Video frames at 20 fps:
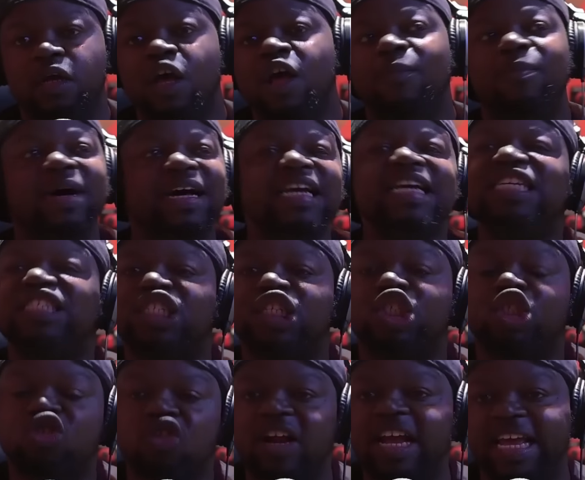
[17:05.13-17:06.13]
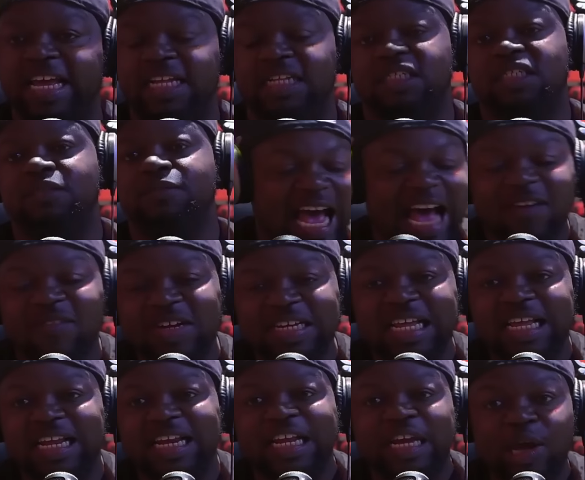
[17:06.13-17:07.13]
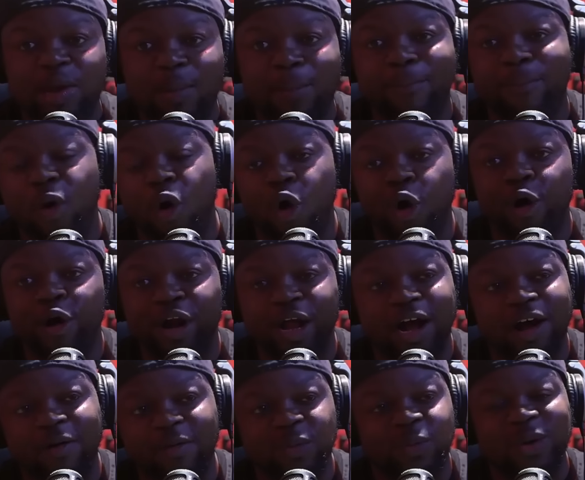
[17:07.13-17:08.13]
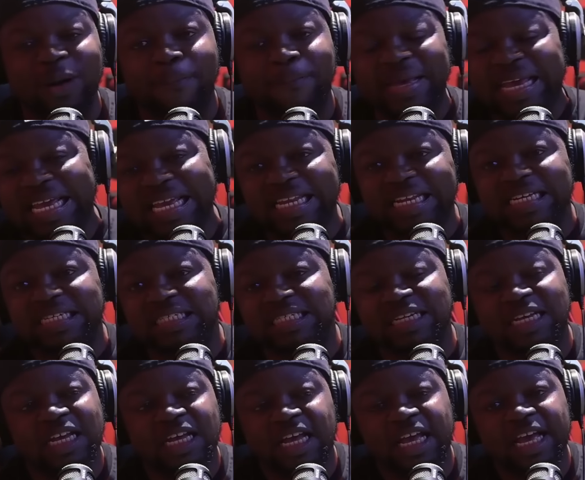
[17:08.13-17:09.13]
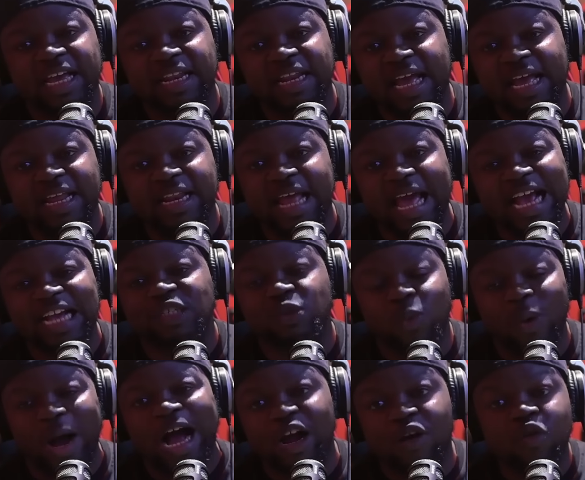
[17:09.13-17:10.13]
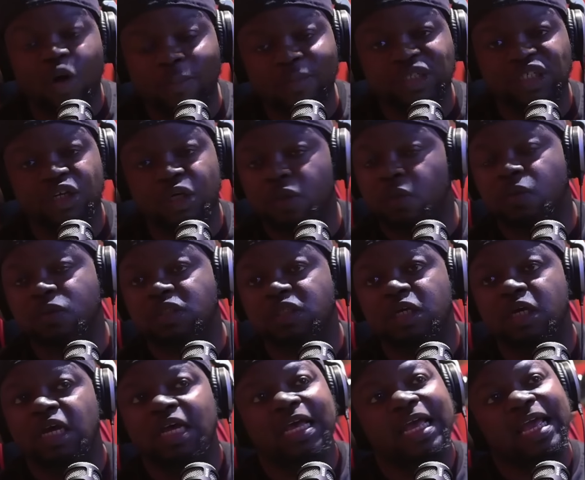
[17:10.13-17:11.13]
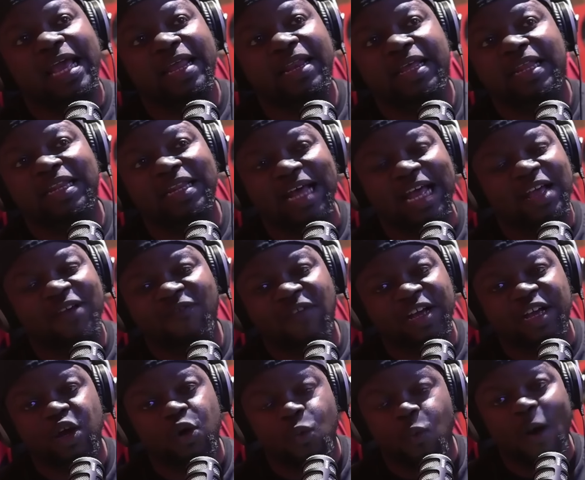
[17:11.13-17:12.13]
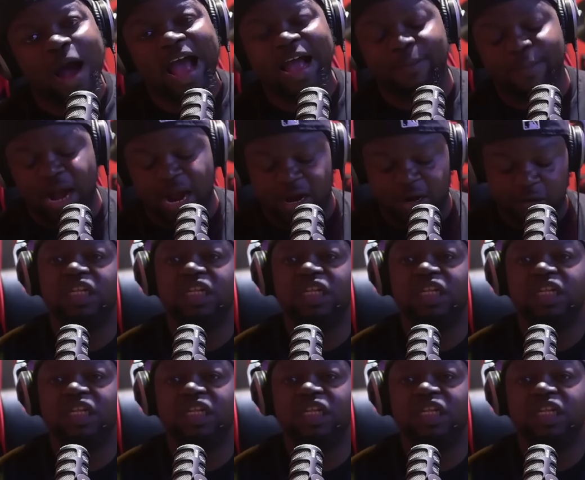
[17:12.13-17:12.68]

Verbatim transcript: But it's a trans, evidently born uh, with a penis and, and XY chromosomes, and he look like fucking Quagmire.